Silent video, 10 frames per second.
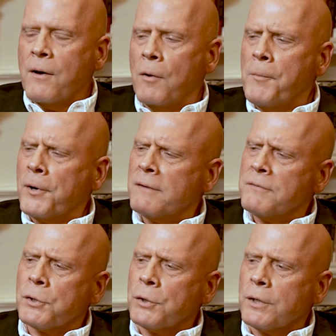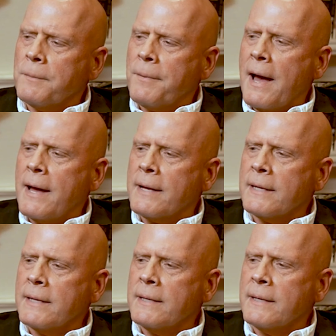The hallmark of a Gurkha
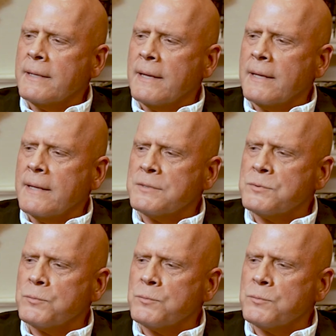bag is